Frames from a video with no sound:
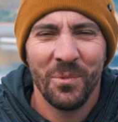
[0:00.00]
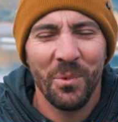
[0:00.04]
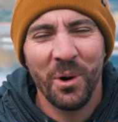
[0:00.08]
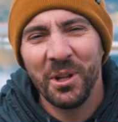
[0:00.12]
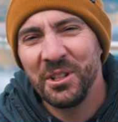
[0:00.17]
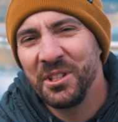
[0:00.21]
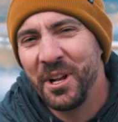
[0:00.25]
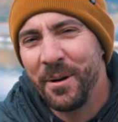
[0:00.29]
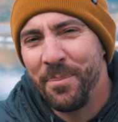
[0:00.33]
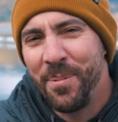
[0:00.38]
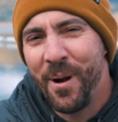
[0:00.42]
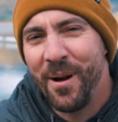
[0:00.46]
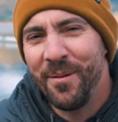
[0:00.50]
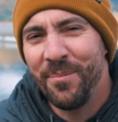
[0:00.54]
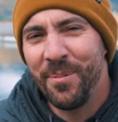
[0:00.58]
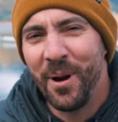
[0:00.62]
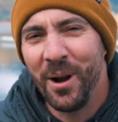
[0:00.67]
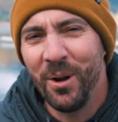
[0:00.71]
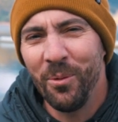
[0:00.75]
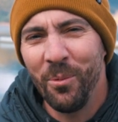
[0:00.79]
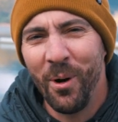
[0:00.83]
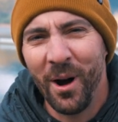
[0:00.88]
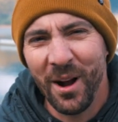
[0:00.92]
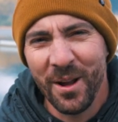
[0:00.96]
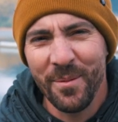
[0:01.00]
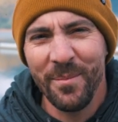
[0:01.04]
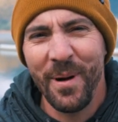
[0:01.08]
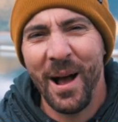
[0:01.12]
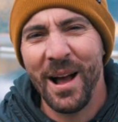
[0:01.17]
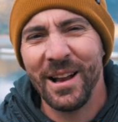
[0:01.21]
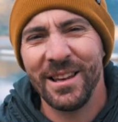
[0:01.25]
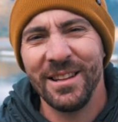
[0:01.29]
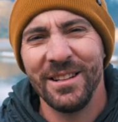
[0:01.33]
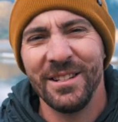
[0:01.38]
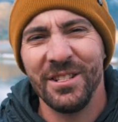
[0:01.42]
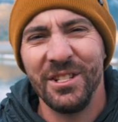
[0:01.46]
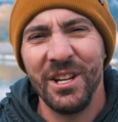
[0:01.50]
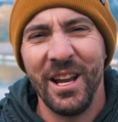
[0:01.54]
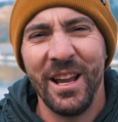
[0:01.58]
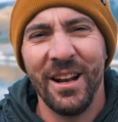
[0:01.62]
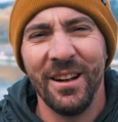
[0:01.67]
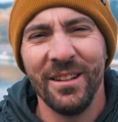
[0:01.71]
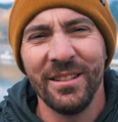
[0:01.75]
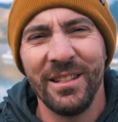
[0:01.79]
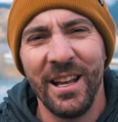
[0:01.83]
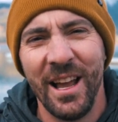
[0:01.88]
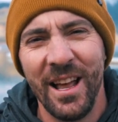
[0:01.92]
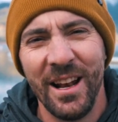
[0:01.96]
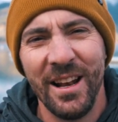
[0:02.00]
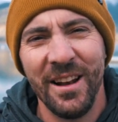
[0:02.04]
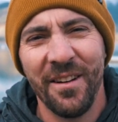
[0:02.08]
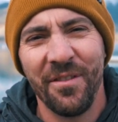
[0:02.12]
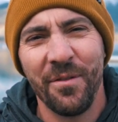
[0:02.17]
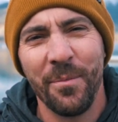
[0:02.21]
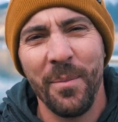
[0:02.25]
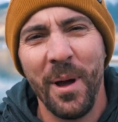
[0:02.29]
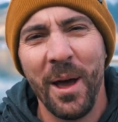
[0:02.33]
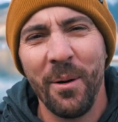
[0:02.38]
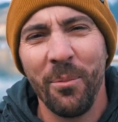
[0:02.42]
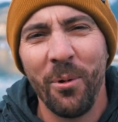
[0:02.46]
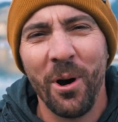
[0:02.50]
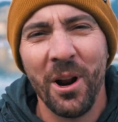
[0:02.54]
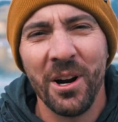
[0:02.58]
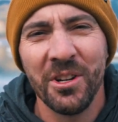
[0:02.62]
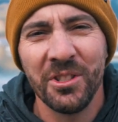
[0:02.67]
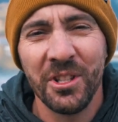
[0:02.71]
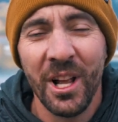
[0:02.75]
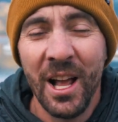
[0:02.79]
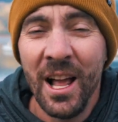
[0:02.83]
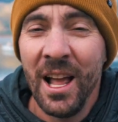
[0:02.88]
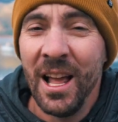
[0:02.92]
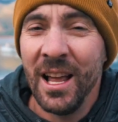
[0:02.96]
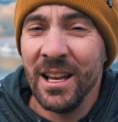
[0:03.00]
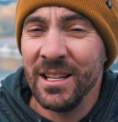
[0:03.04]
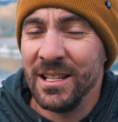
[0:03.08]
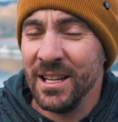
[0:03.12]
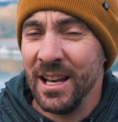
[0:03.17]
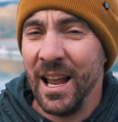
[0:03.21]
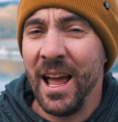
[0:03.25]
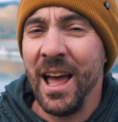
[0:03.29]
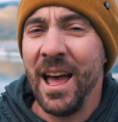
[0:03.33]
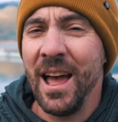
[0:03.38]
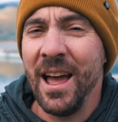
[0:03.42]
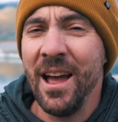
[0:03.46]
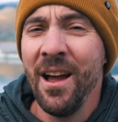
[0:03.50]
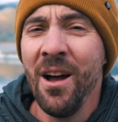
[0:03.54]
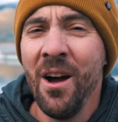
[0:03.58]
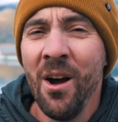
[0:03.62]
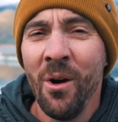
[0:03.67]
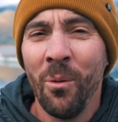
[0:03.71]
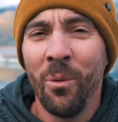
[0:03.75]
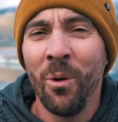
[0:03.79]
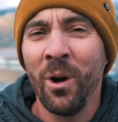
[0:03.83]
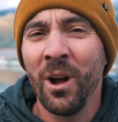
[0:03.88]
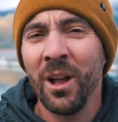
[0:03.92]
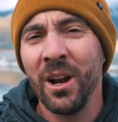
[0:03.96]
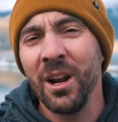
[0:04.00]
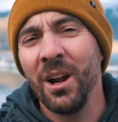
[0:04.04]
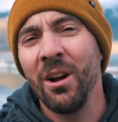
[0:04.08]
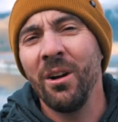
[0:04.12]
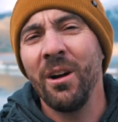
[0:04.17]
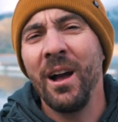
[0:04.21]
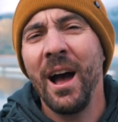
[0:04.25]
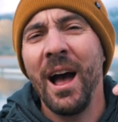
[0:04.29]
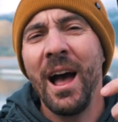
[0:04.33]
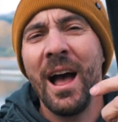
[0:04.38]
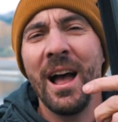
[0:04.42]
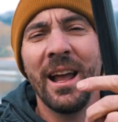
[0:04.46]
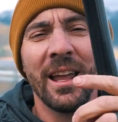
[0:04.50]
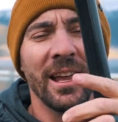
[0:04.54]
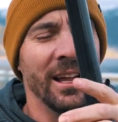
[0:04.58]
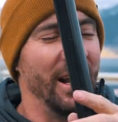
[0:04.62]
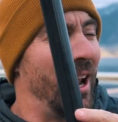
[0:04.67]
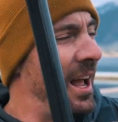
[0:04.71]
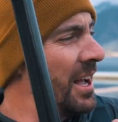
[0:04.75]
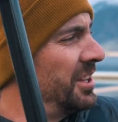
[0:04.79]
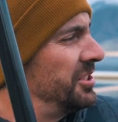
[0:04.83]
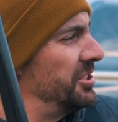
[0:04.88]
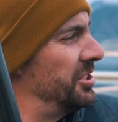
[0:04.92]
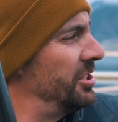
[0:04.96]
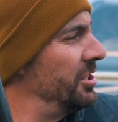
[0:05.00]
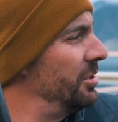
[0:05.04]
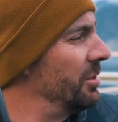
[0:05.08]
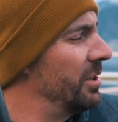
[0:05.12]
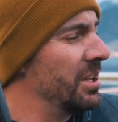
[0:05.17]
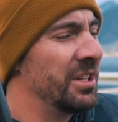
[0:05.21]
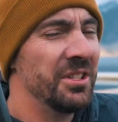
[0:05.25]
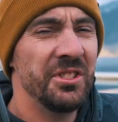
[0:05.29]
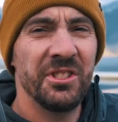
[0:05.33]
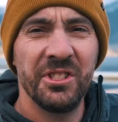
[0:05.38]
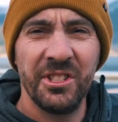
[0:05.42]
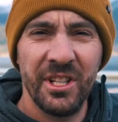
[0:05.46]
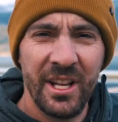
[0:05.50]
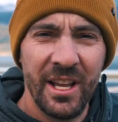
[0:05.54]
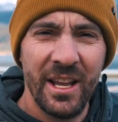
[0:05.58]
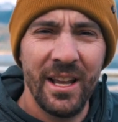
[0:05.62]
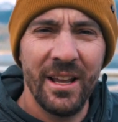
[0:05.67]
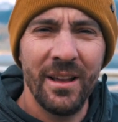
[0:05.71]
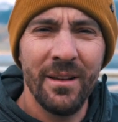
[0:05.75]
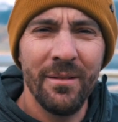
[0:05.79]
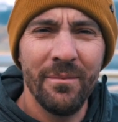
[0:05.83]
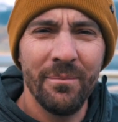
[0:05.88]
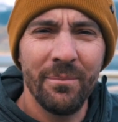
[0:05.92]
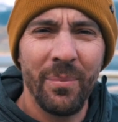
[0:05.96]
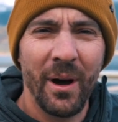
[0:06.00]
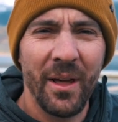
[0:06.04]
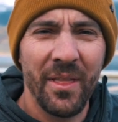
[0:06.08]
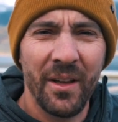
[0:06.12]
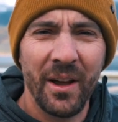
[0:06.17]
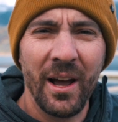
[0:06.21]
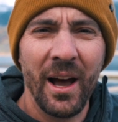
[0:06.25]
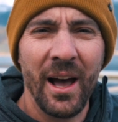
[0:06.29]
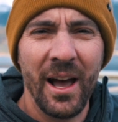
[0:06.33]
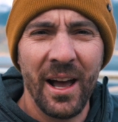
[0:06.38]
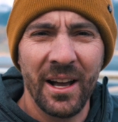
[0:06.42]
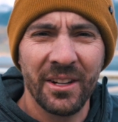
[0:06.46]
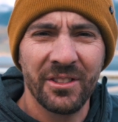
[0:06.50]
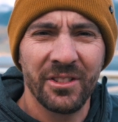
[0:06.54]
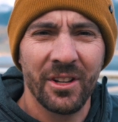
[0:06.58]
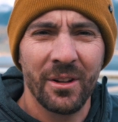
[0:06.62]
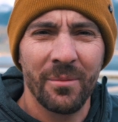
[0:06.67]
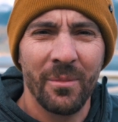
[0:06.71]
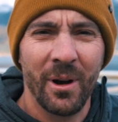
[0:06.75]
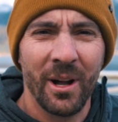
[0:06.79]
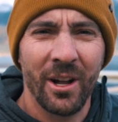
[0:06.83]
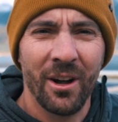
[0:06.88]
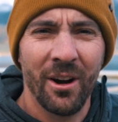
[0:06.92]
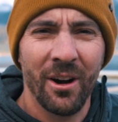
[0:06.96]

What's up, everybody? Welcome back to the channel. Dan here from Headwaters. And today, we're going to go kayaking, as you can see by the kayaks on my